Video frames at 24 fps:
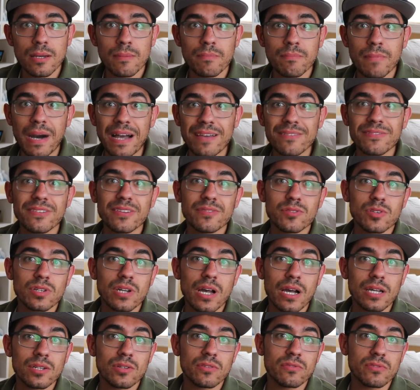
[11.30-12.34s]
My favorite
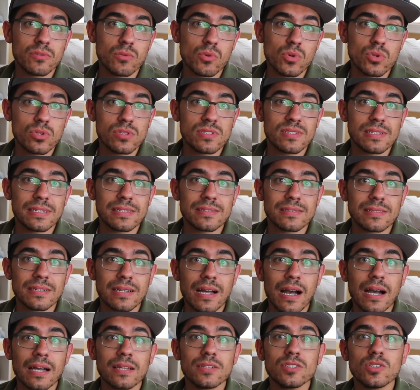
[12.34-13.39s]
kind of rewards is the
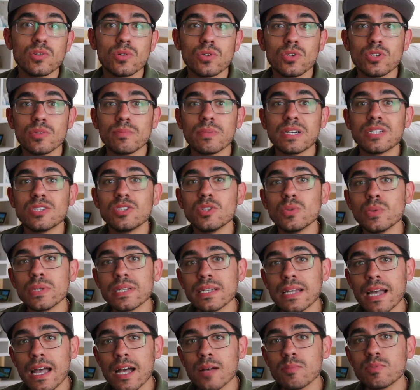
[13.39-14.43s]
kind you earn by
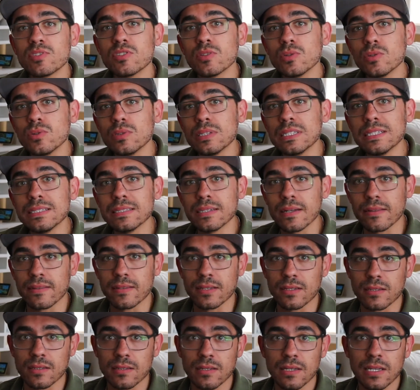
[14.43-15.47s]
doing absolutely
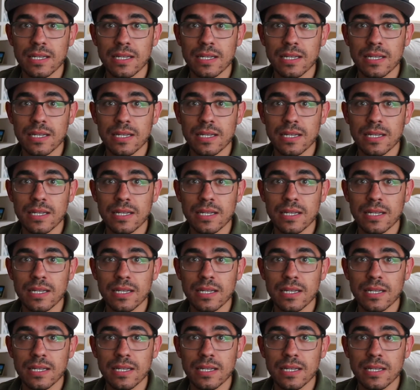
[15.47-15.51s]
nothing.